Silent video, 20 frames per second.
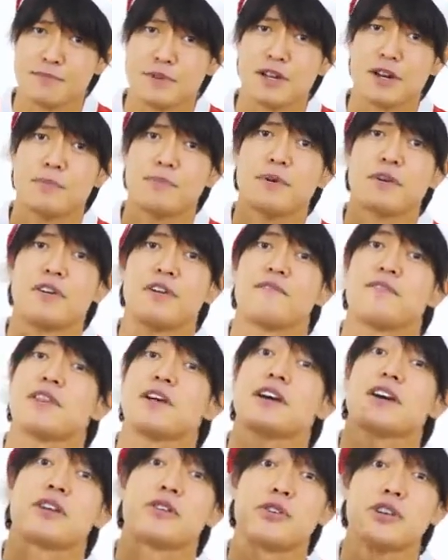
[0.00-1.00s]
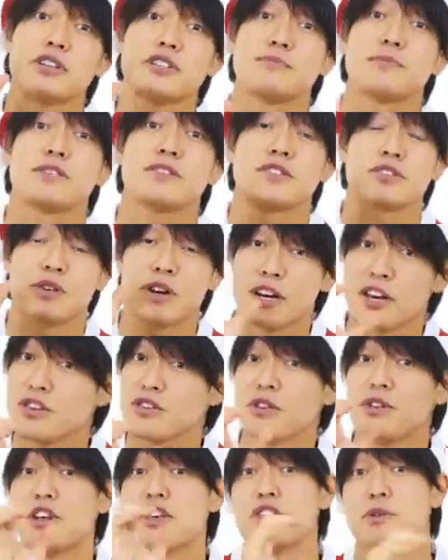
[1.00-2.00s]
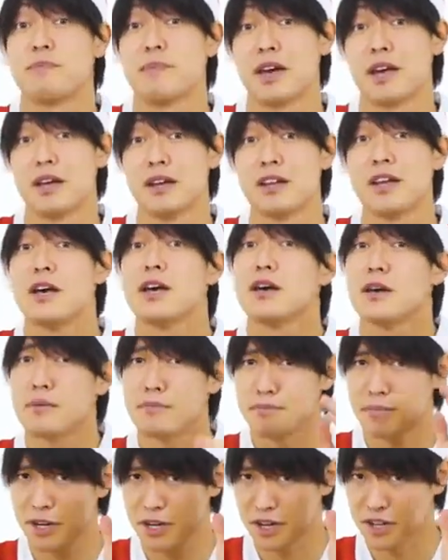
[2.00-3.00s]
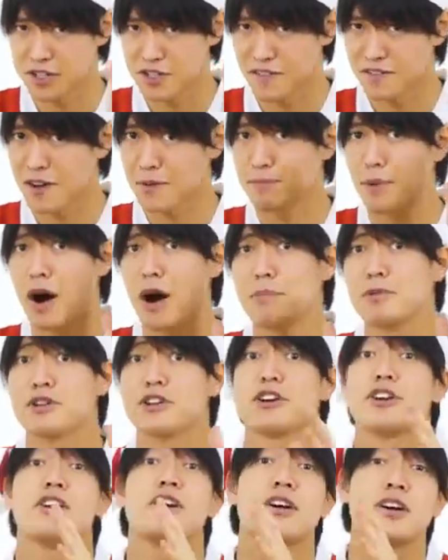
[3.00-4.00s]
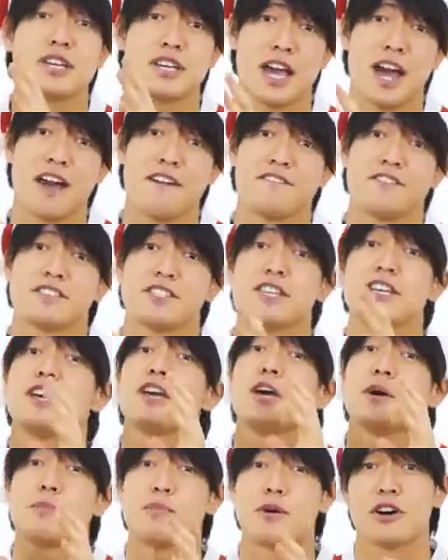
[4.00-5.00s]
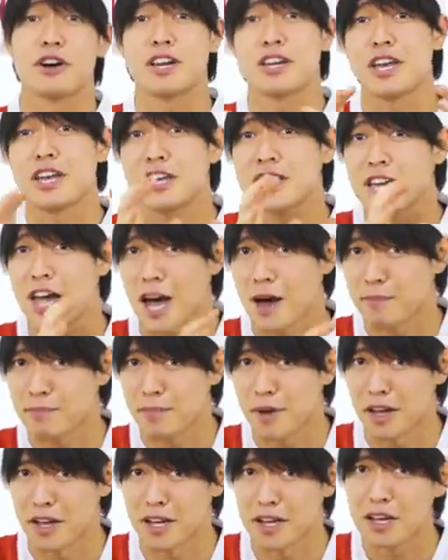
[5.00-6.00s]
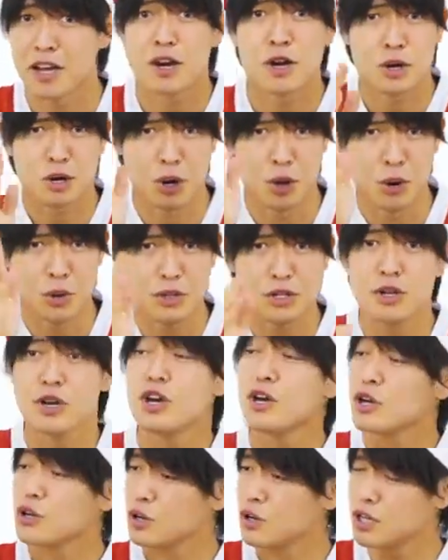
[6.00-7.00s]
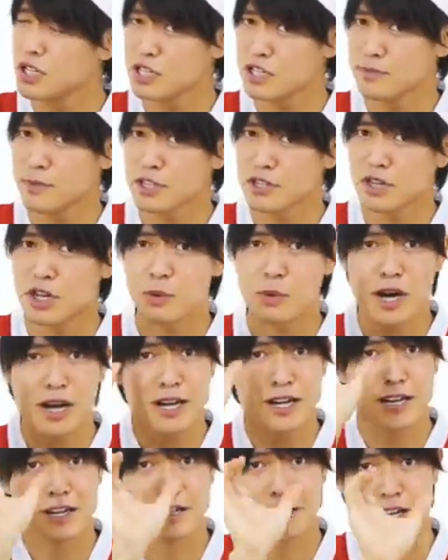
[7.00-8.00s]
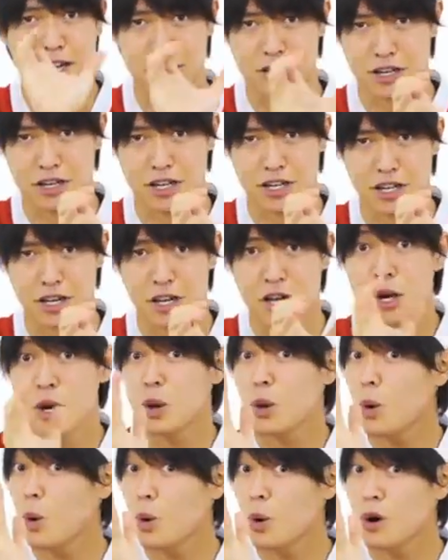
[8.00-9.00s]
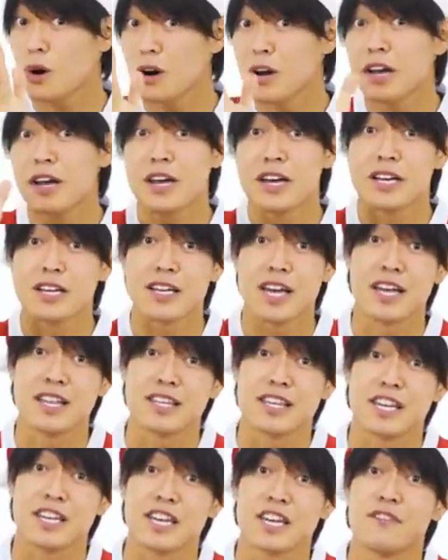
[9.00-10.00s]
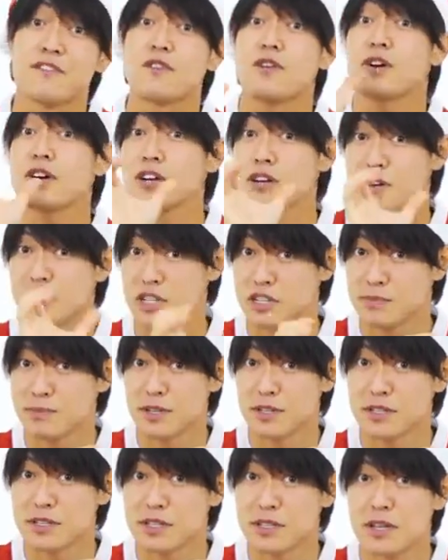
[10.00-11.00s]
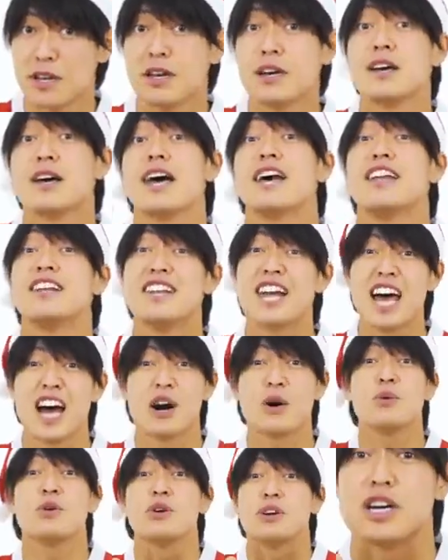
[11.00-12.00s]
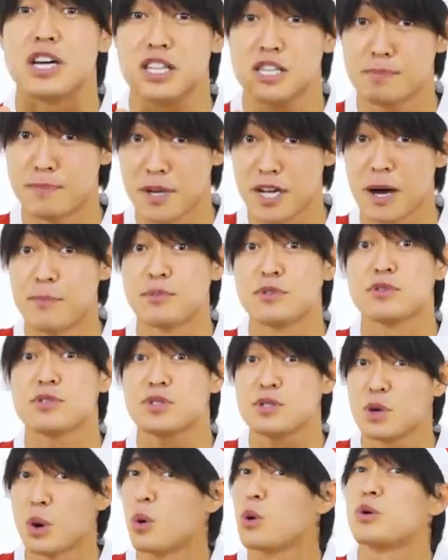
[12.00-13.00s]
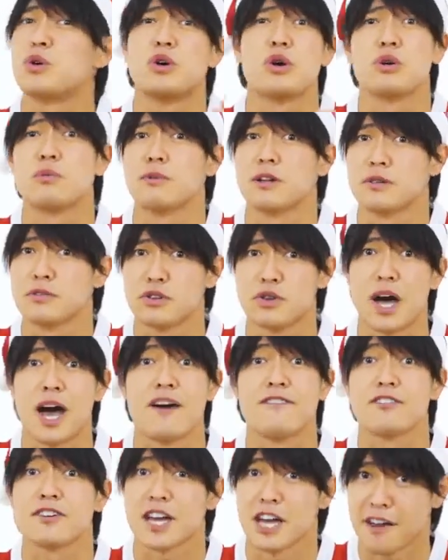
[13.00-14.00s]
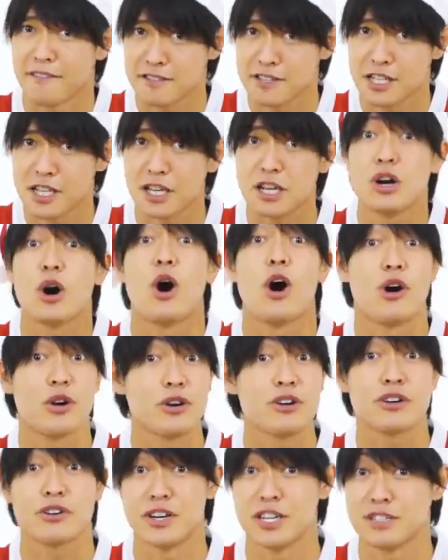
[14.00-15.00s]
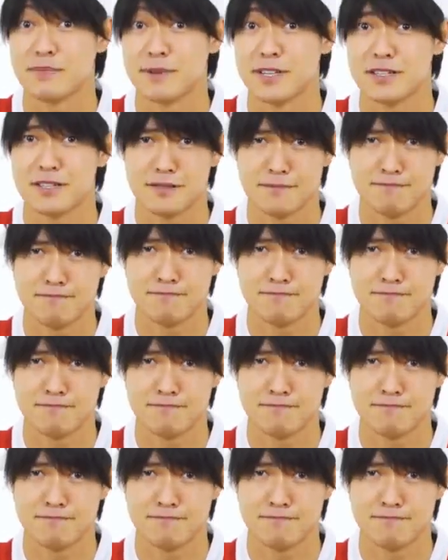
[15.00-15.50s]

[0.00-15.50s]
been a part of the Christmas tradition in Japan because of a popular KFC marketing campaign called Christmas ni wa Kentucky, or Kentucky for Christmas. And now it's become so normal to have KFC on Christmas.